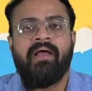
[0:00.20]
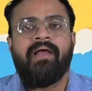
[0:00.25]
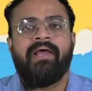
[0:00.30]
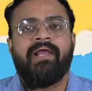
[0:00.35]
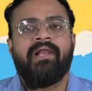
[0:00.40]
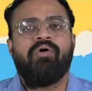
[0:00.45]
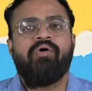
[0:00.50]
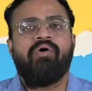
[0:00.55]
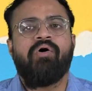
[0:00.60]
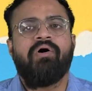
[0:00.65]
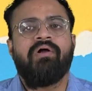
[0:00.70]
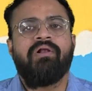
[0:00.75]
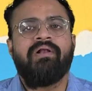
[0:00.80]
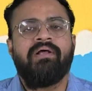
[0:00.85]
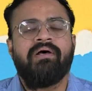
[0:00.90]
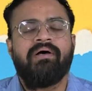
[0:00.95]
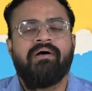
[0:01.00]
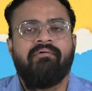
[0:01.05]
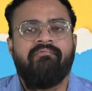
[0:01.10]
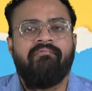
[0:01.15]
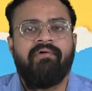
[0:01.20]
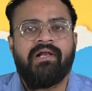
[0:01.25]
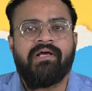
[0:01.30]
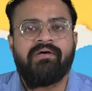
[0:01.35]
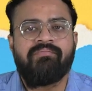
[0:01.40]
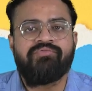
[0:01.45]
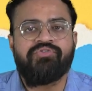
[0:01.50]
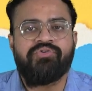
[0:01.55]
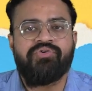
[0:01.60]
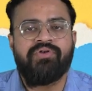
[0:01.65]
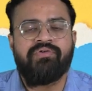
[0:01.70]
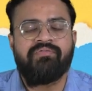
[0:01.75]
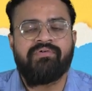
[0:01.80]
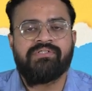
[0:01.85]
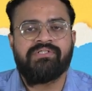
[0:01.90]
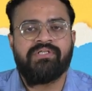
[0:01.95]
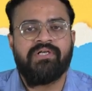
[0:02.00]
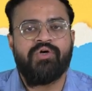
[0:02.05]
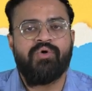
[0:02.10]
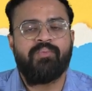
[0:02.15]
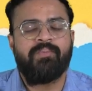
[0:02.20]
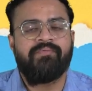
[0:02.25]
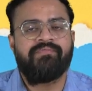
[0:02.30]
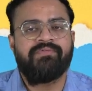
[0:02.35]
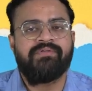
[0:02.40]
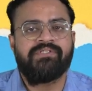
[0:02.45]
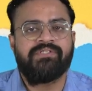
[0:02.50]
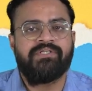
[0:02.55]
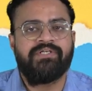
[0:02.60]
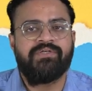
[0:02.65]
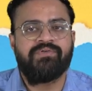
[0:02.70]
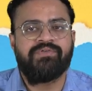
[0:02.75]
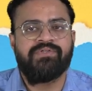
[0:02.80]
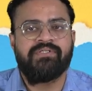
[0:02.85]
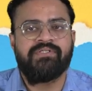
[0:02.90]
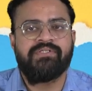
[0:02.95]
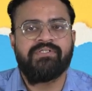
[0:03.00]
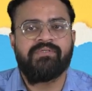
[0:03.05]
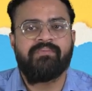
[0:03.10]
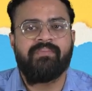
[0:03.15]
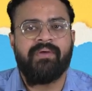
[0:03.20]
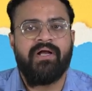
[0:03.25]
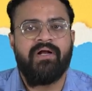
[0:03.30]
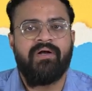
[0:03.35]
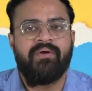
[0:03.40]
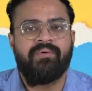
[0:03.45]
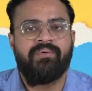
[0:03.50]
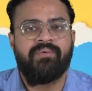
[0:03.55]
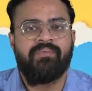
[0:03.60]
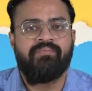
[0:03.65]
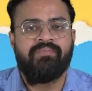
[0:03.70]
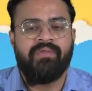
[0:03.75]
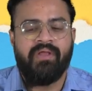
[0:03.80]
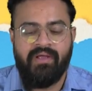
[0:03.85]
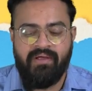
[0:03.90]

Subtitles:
Hello all, welcome to Universal Group of Institutions, Bangalore.